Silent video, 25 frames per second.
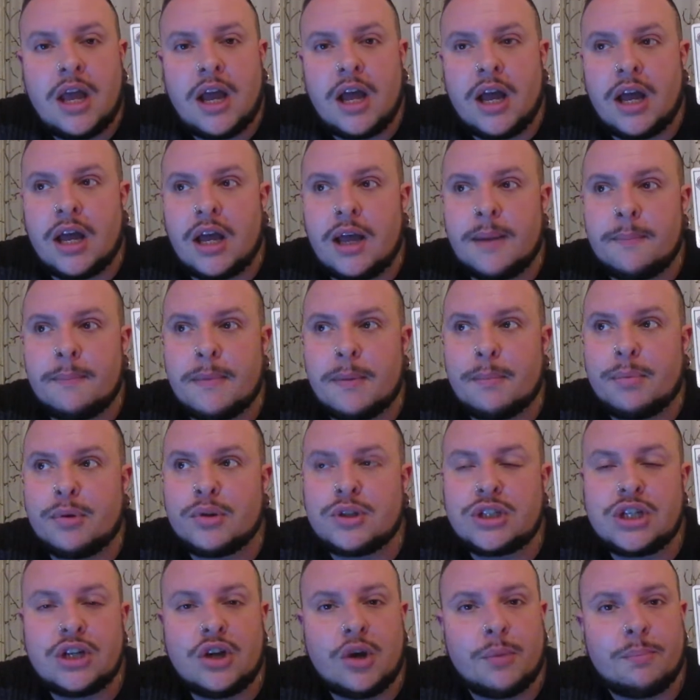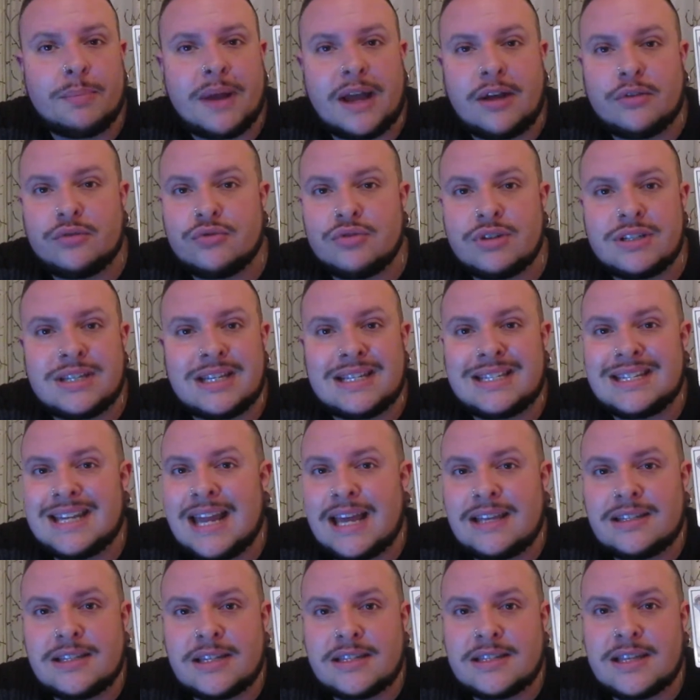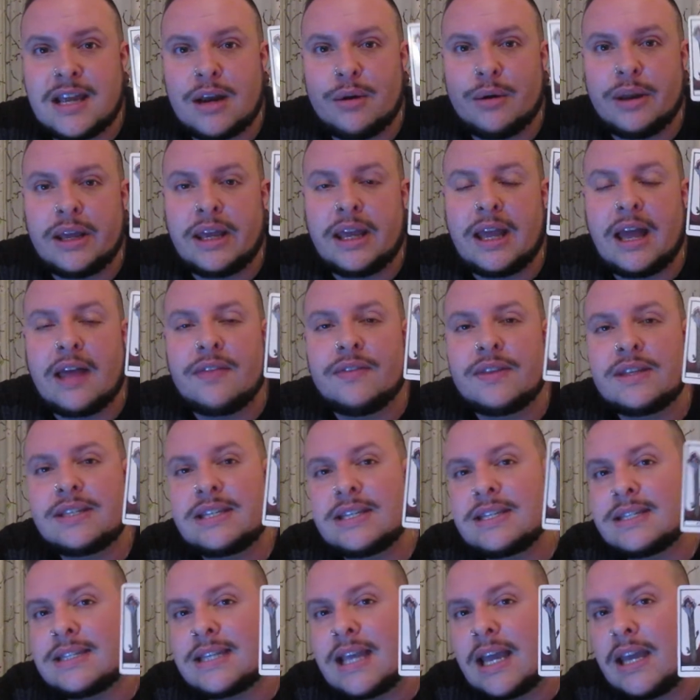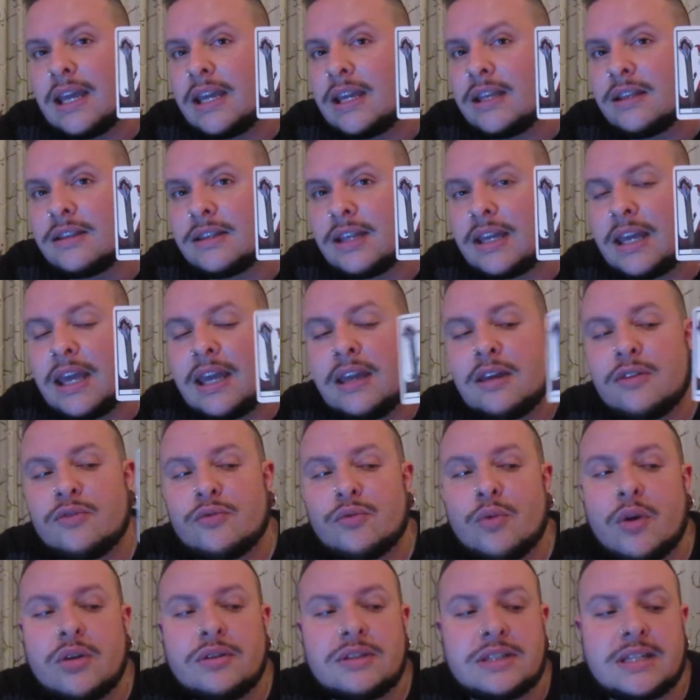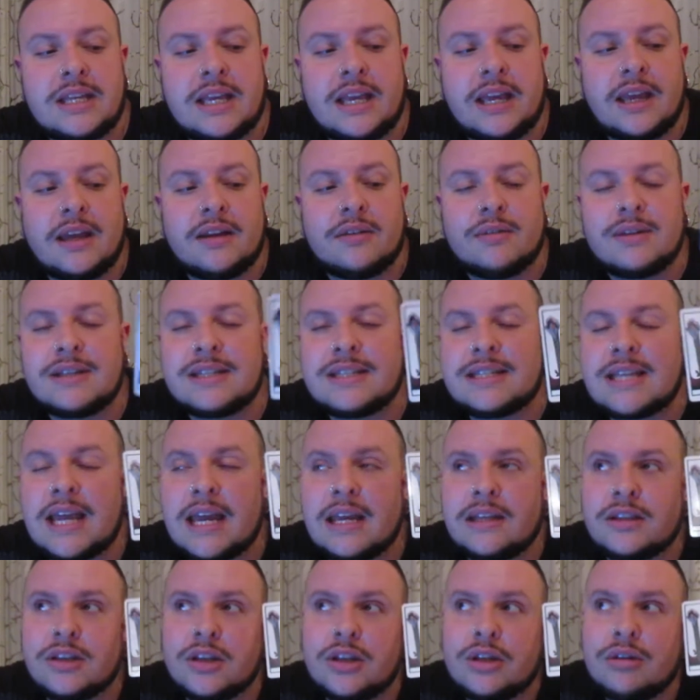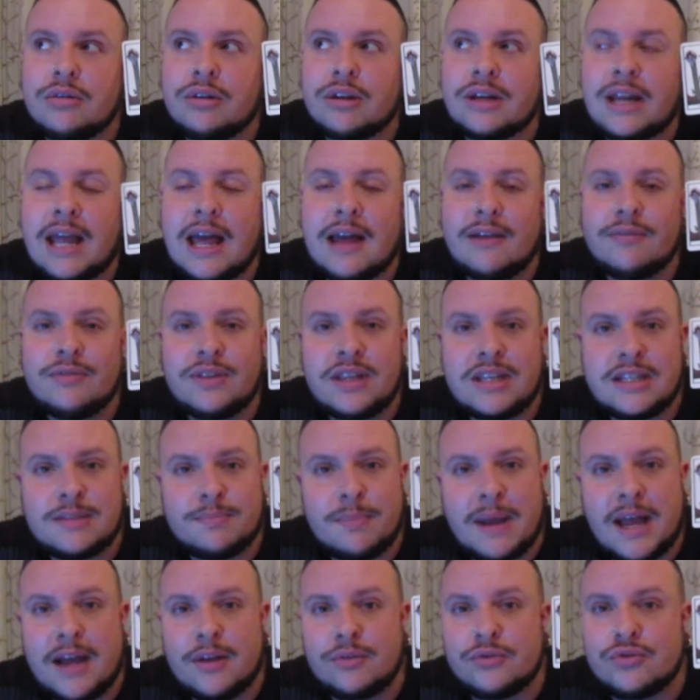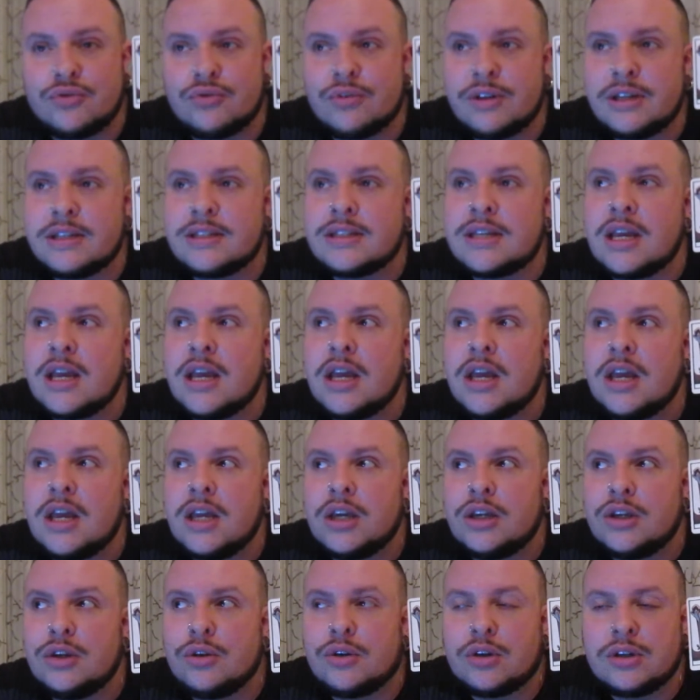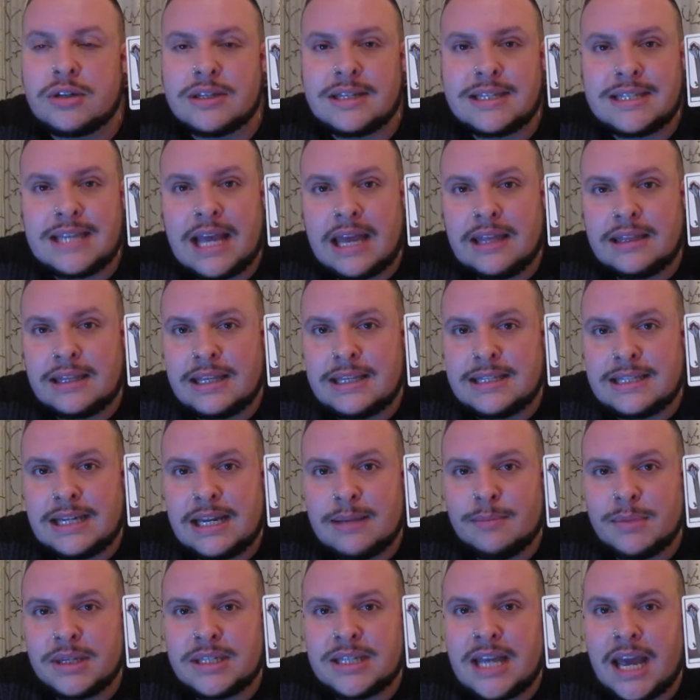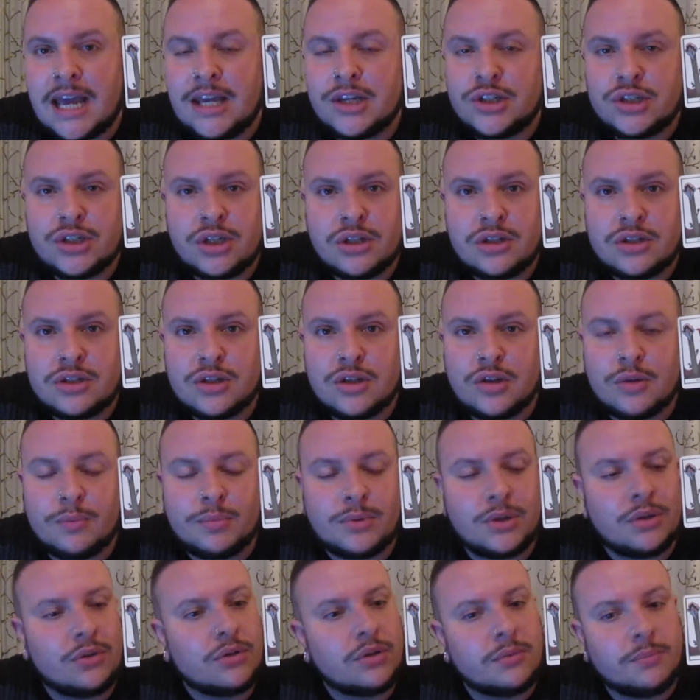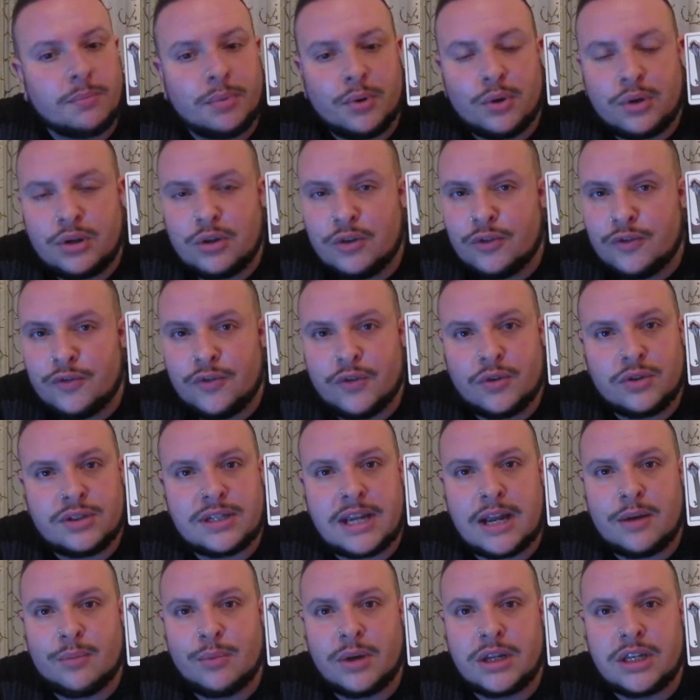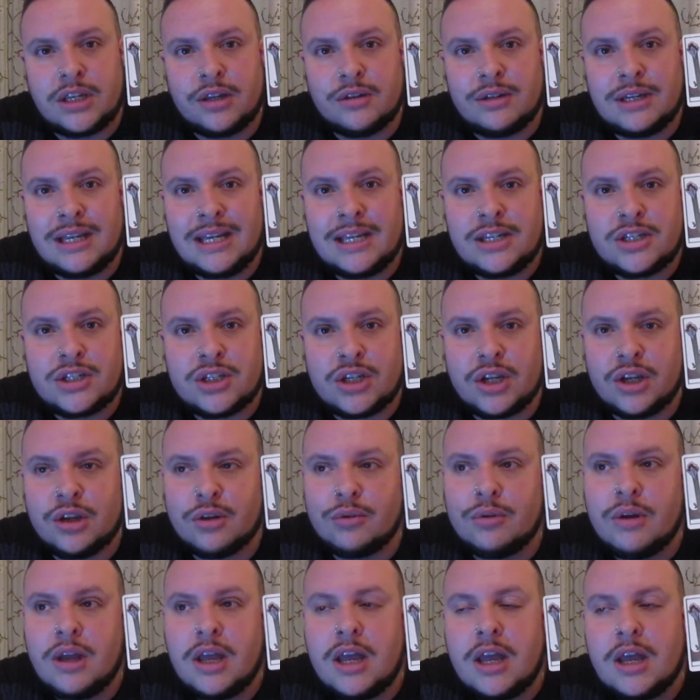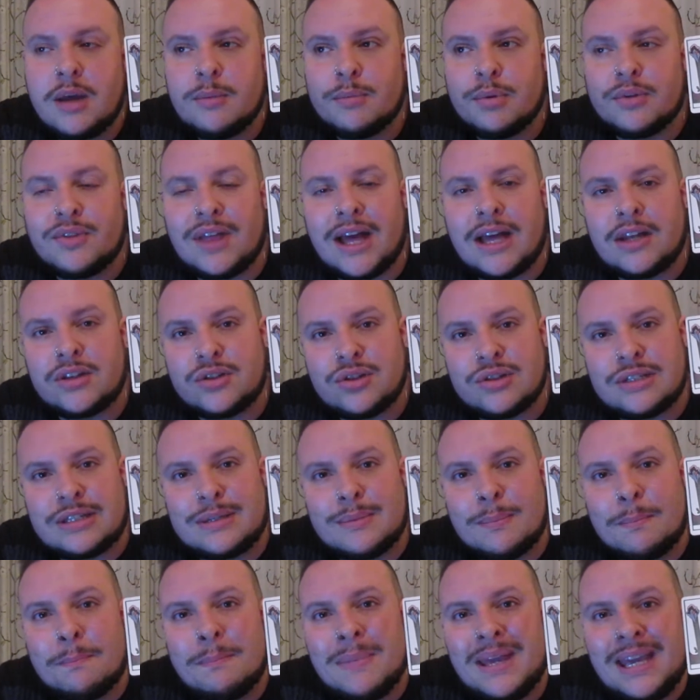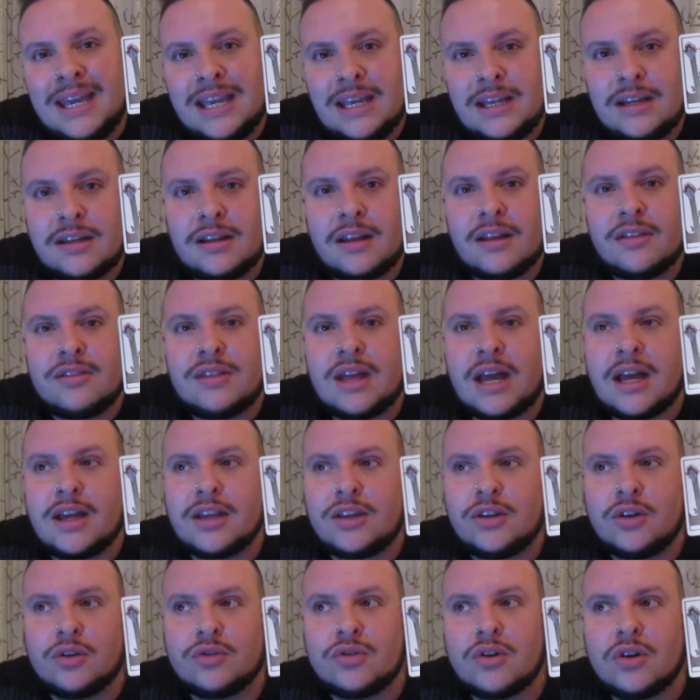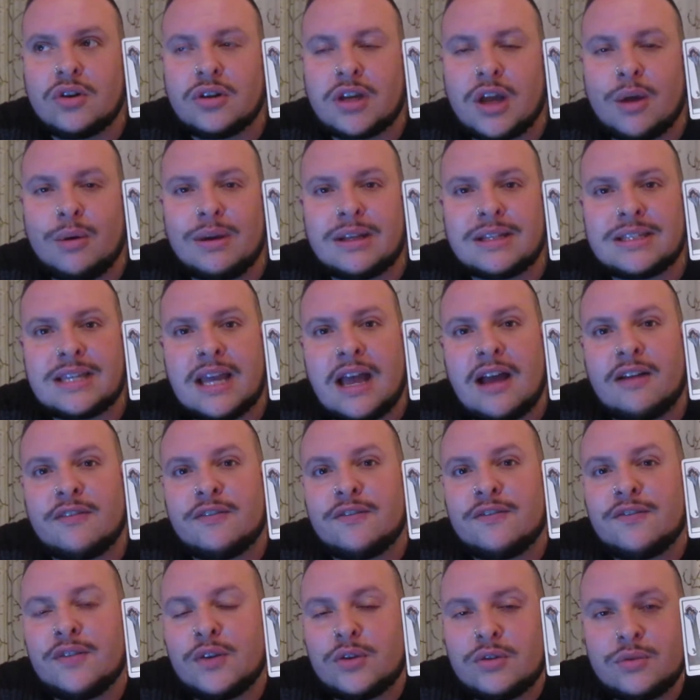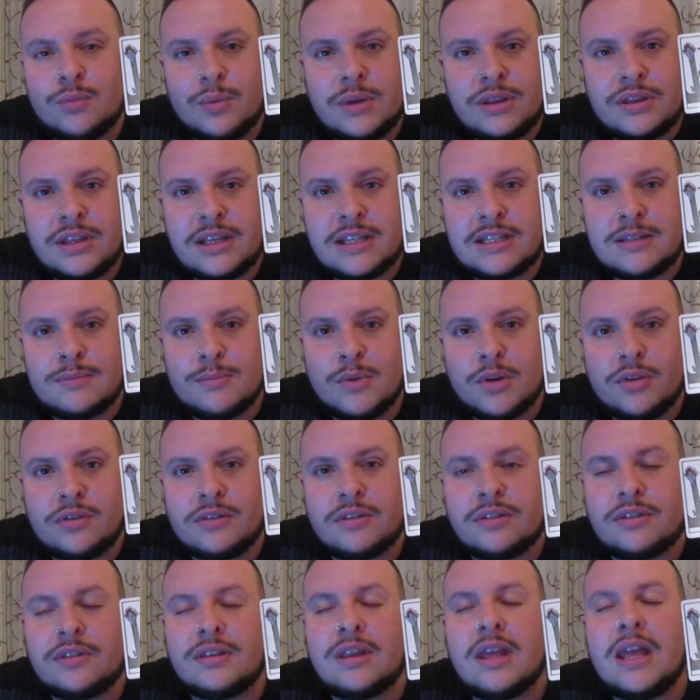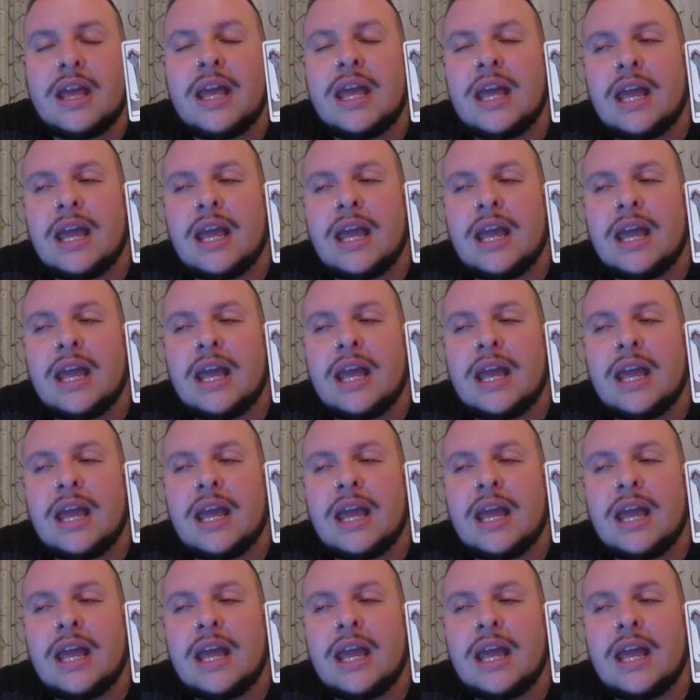Putting up boundaries is necessary, and this is saying, the King of Rods here is saying that you can have these boundaries, you can set these limitations up, you can put your foot down when you need to, but that doesn't mean that you're not going to have fun with this month.